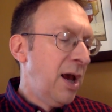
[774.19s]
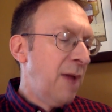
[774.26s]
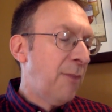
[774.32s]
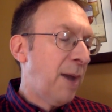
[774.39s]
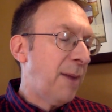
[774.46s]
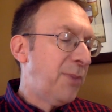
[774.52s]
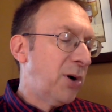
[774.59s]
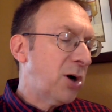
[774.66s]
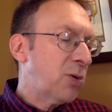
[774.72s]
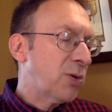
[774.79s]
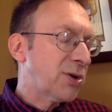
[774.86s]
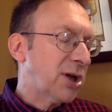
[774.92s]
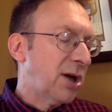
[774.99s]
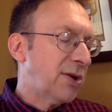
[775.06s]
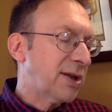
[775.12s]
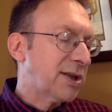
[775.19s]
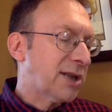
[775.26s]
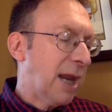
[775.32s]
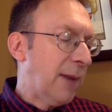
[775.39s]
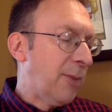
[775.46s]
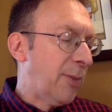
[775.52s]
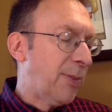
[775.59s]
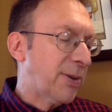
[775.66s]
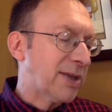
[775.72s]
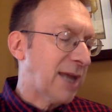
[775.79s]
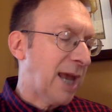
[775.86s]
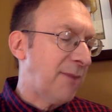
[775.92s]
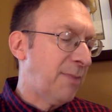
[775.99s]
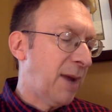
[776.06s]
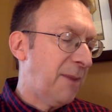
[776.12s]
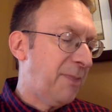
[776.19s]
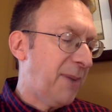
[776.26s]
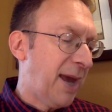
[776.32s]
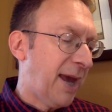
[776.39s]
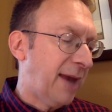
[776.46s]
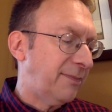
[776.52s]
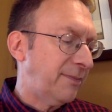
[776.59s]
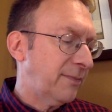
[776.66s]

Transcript: My book was on the table beside my bed.